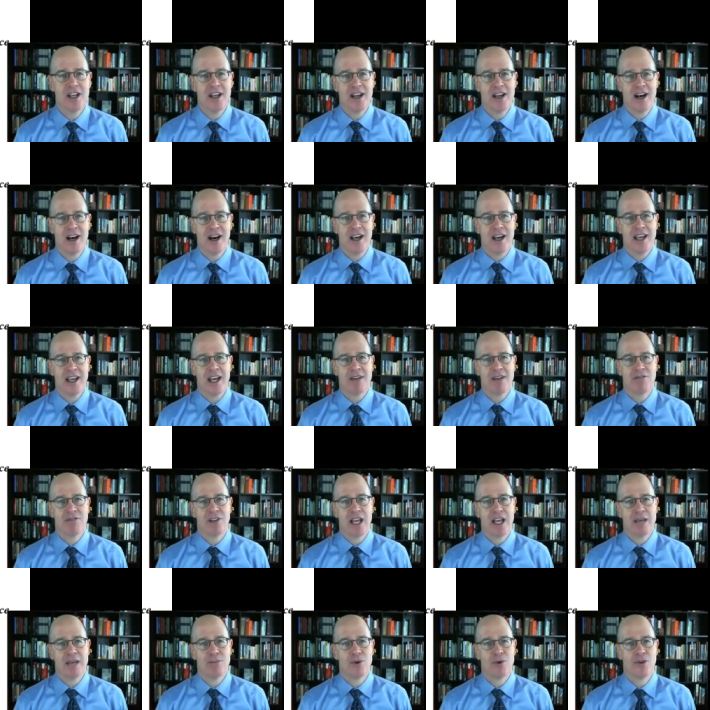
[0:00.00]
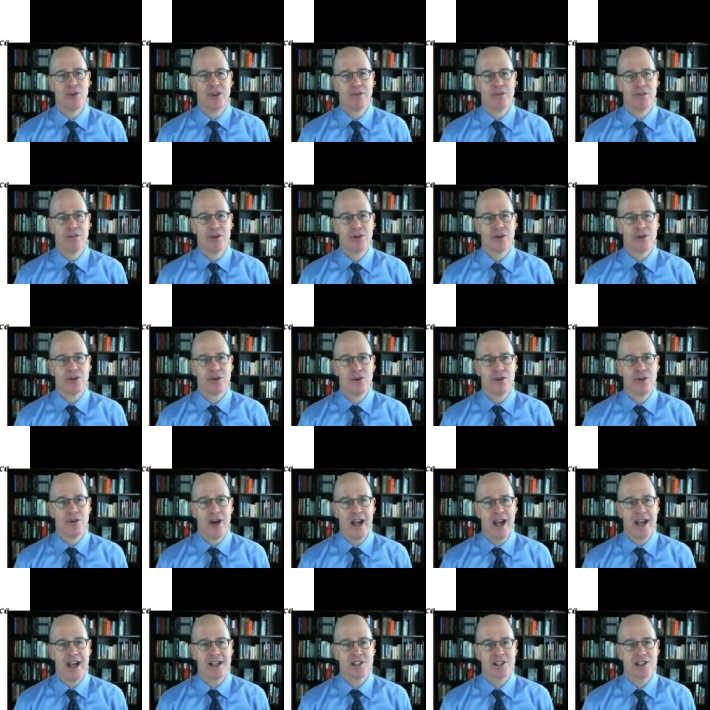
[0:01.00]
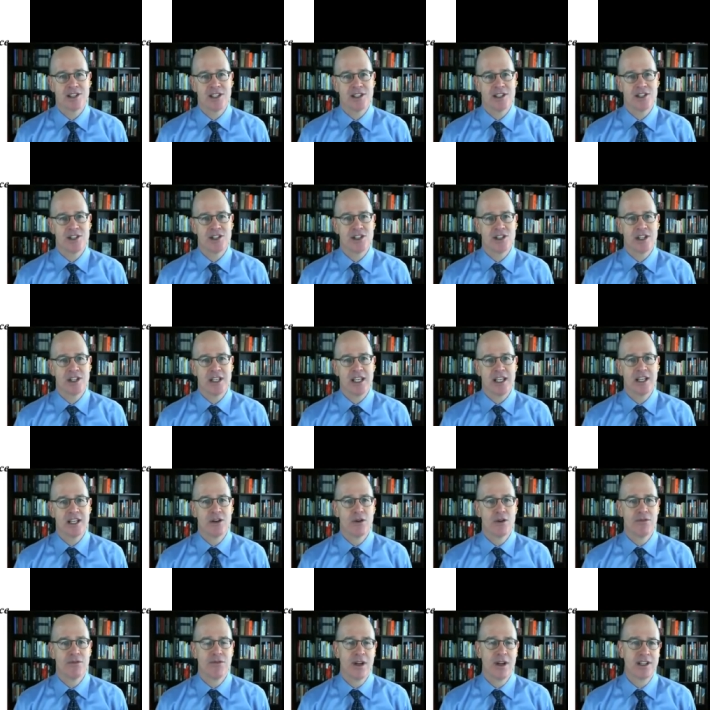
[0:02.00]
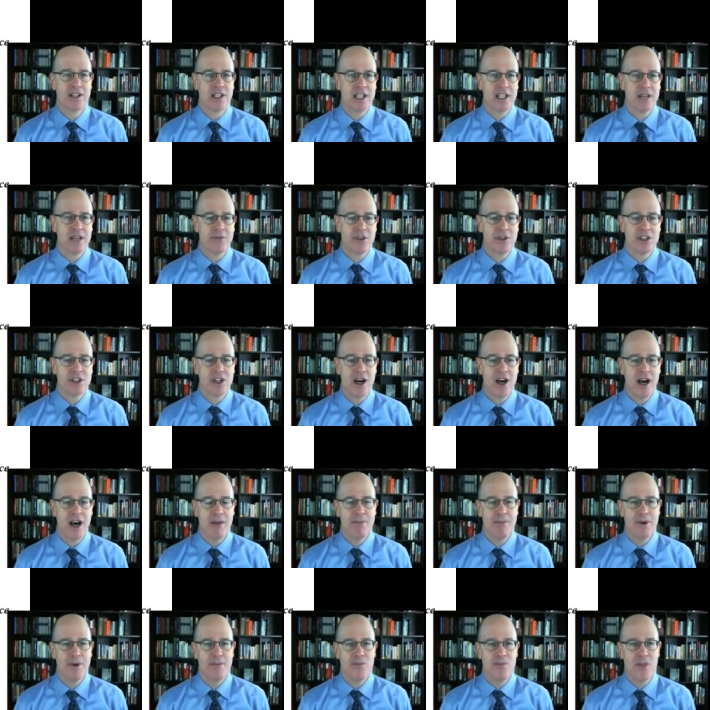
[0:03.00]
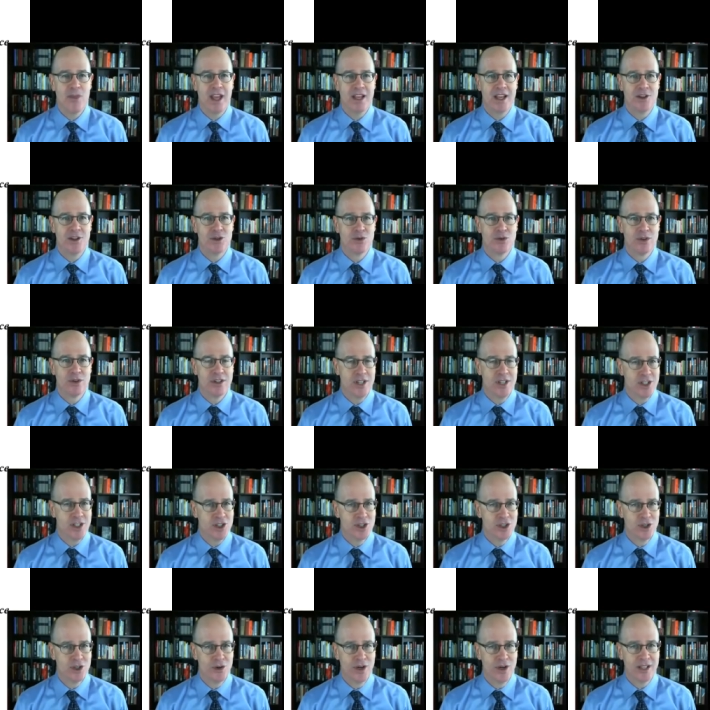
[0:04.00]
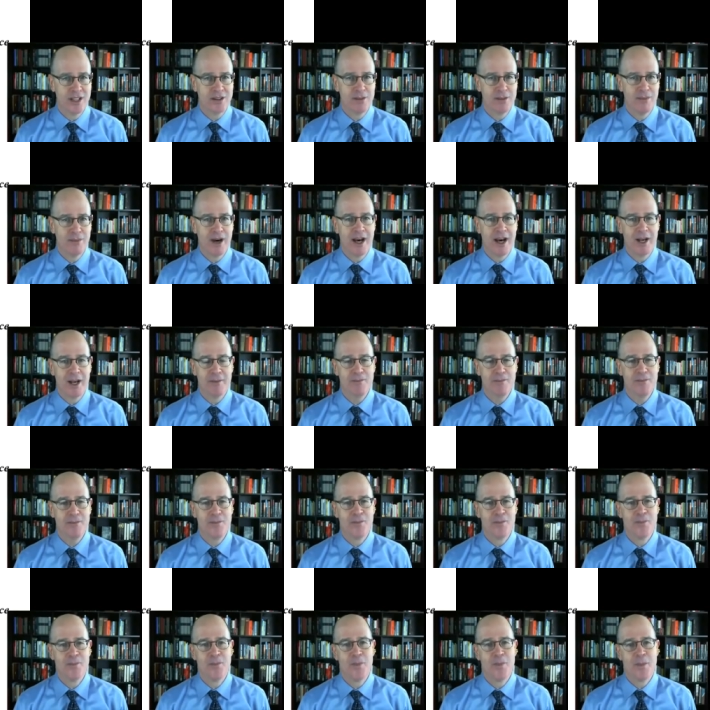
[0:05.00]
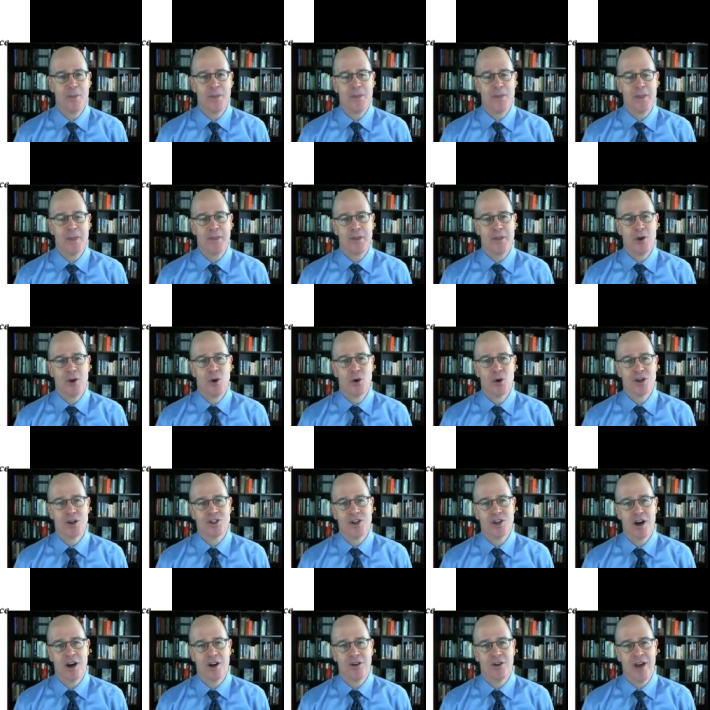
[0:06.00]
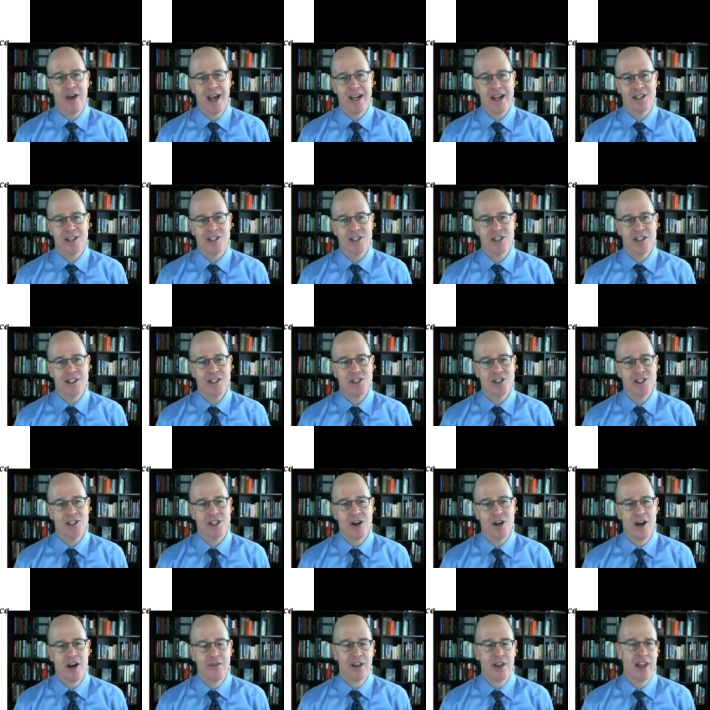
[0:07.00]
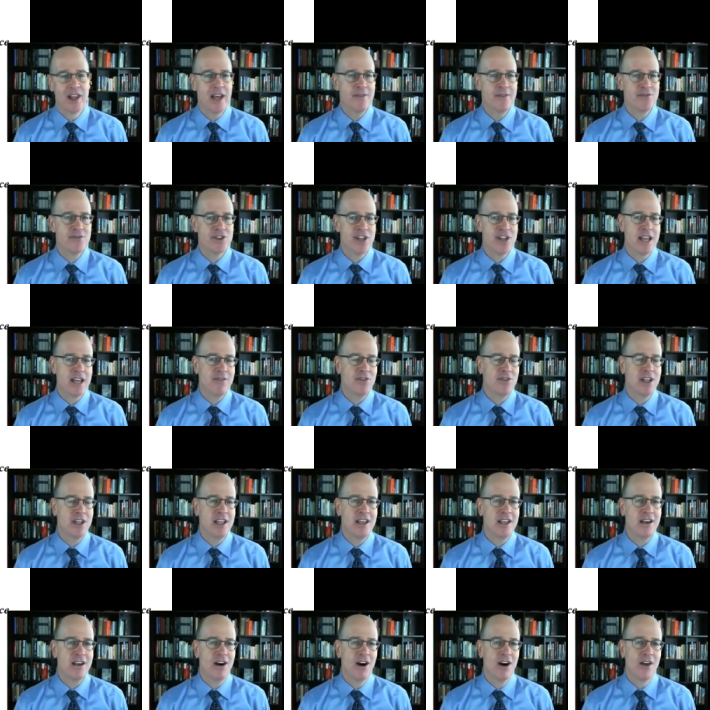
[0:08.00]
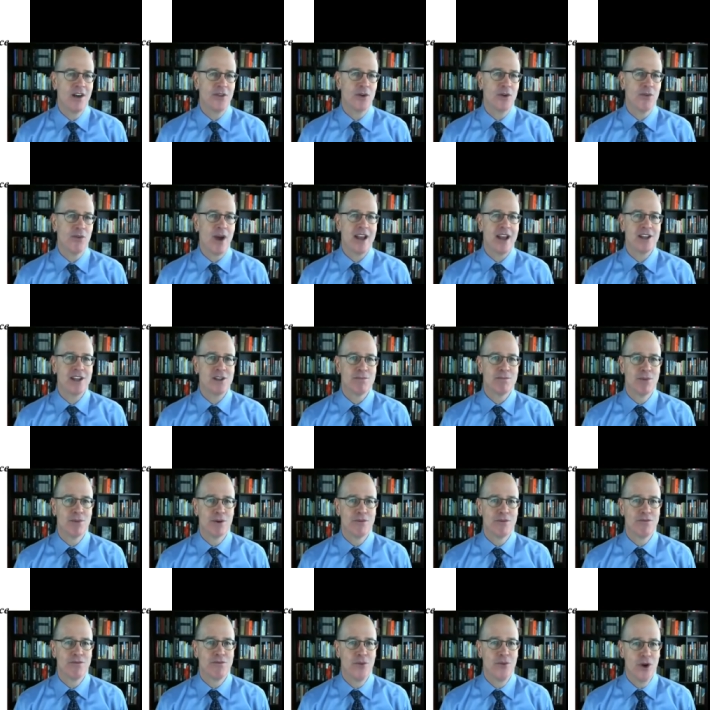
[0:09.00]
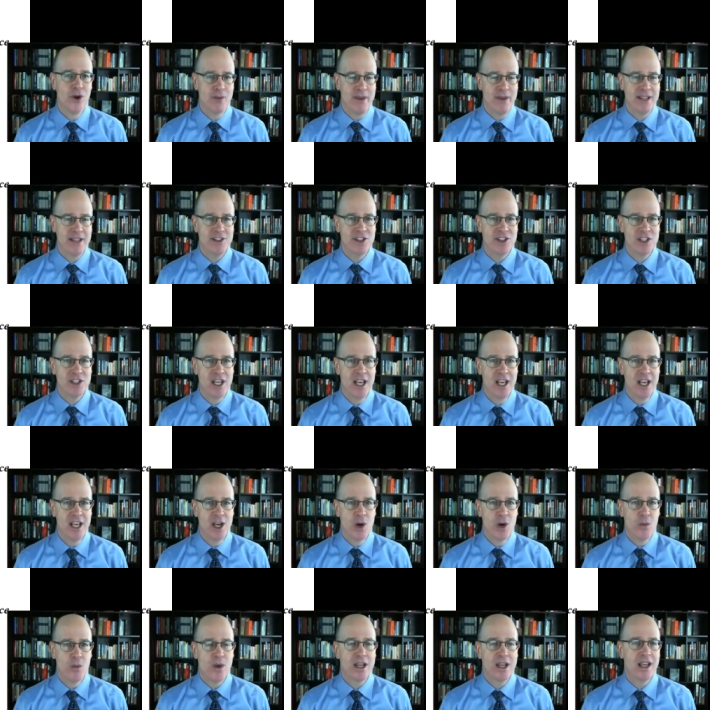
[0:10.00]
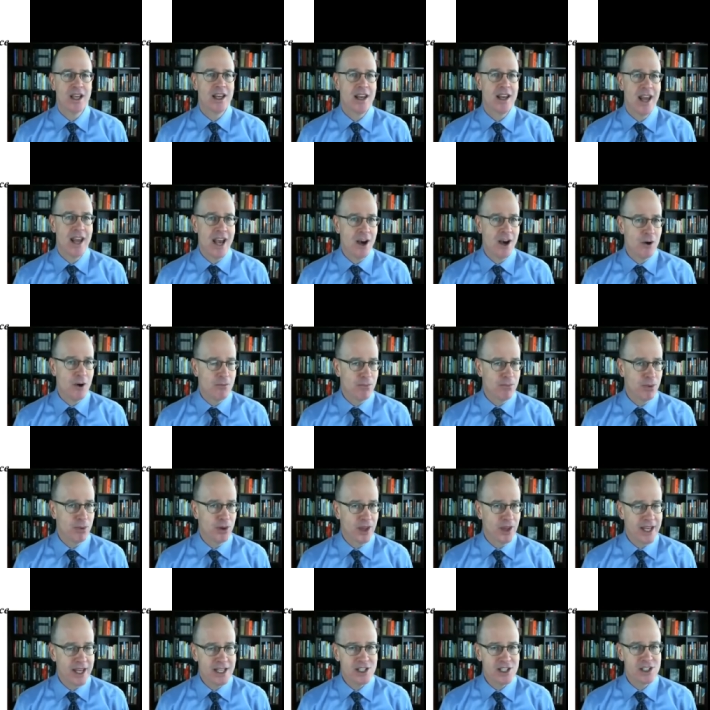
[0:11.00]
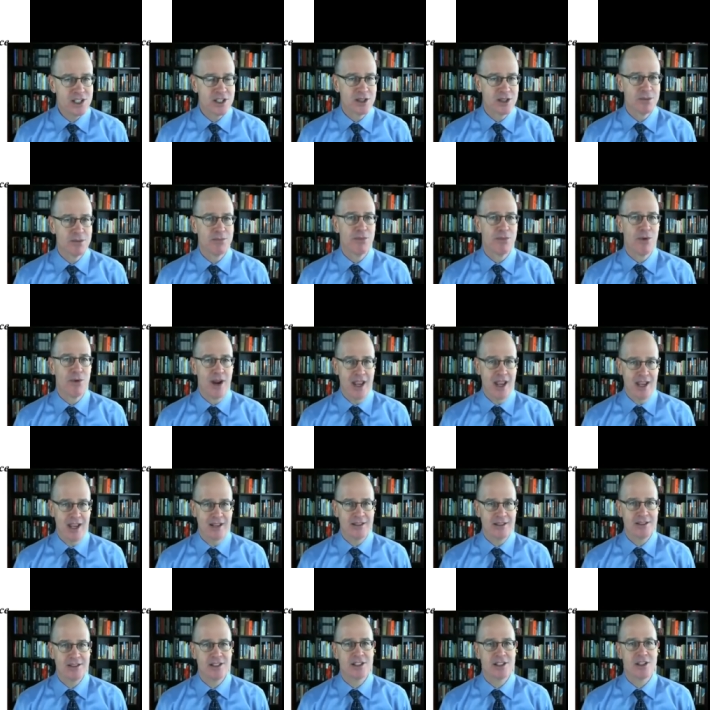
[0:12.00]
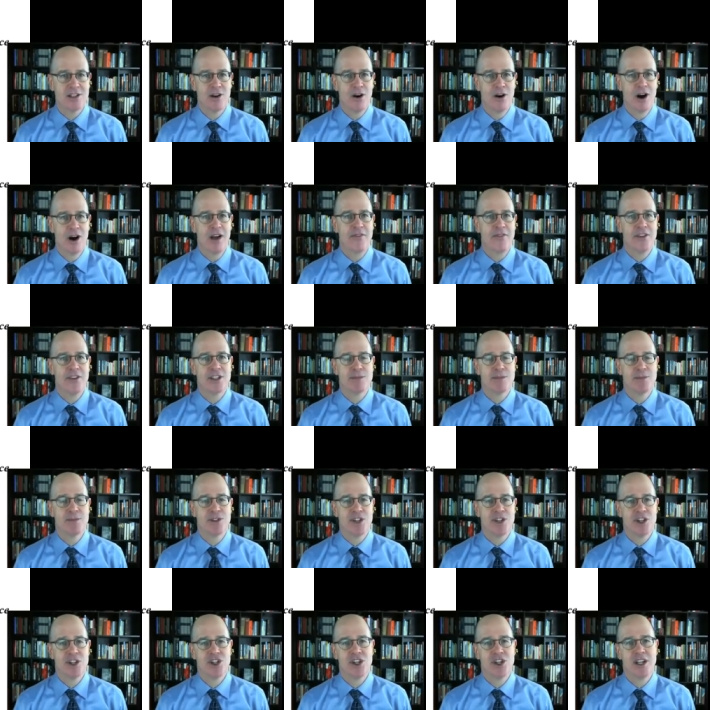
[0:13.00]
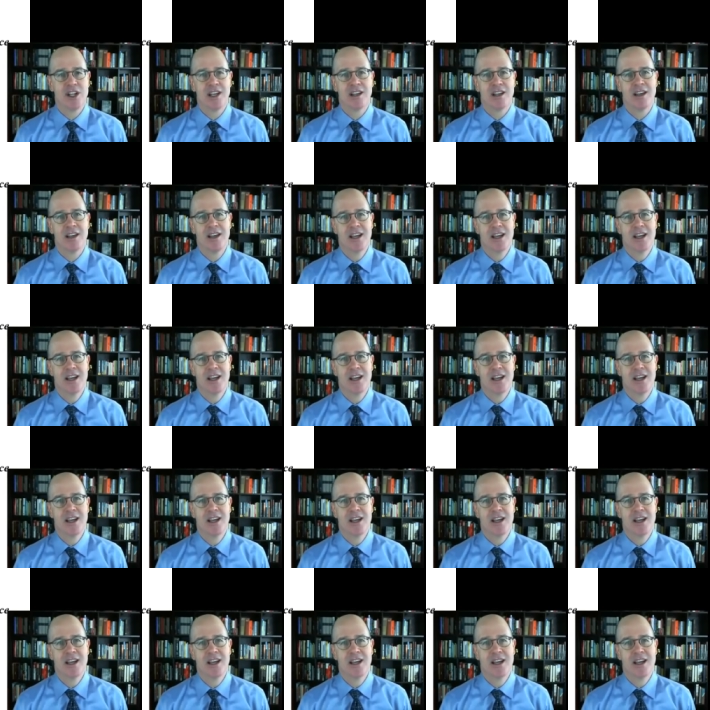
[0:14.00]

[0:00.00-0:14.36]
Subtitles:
I have labeled the vertical axis eco-friendly at the top and traditional at the bottom. The horizontal axis on the left, safety, on the right, performance. We can now place the brands on this positioning